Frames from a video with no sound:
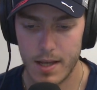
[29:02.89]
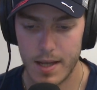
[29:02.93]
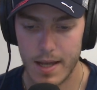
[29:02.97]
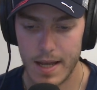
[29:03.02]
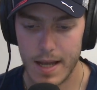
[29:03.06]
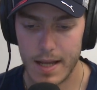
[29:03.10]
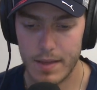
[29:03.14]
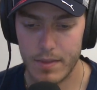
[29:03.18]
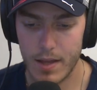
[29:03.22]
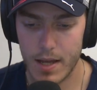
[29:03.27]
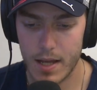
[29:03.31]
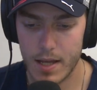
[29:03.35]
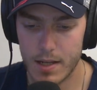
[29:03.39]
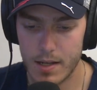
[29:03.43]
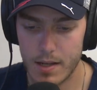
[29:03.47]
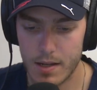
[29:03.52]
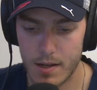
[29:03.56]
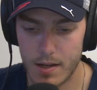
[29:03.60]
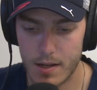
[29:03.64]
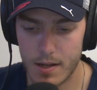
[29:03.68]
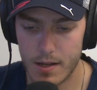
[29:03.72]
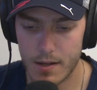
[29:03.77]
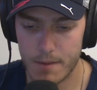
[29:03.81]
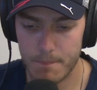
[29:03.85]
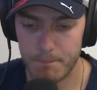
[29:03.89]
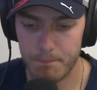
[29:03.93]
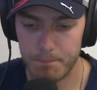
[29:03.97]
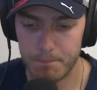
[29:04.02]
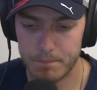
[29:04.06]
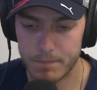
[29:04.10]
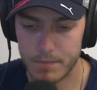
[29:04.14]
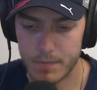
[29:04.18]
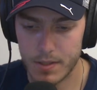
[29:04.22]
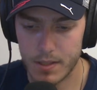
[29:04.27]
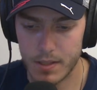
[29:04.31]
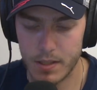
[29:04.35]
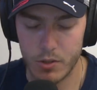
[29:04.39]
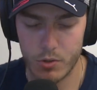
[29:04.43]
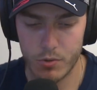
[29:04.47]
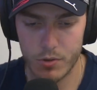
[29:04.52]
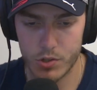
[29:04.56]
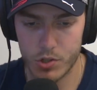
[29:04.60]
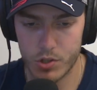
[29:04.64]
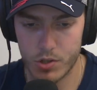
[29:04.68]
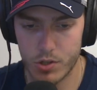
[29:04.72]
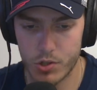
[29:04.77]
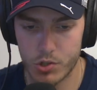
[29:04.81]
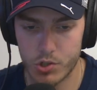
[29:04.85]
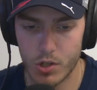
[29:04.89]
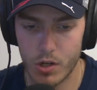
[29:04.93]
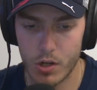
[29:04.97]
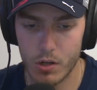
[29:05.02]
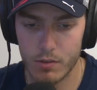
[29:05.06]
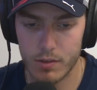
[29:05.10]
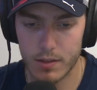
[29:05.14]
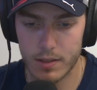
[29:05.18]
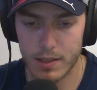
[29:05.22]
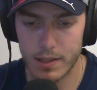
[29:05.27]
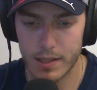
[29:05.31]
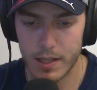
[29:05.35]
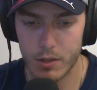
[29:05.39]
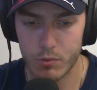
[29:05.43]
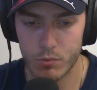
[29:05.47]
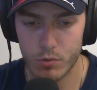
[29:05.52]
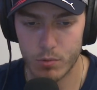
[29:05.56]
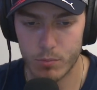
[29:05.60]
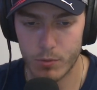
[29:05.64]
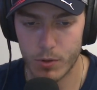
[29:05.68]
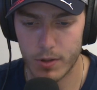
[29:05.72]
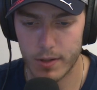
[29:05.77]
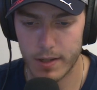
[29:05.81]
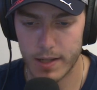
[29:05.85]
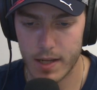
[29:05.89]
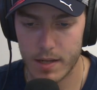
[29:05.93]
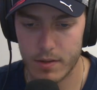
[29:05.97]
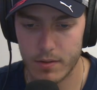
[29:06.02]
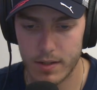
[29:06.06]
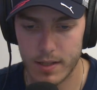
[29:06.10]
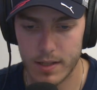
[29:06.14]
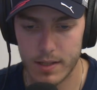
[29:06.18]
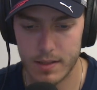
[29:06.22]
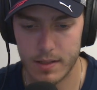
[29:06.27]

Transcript: And then the Charles Leclerc rumor again.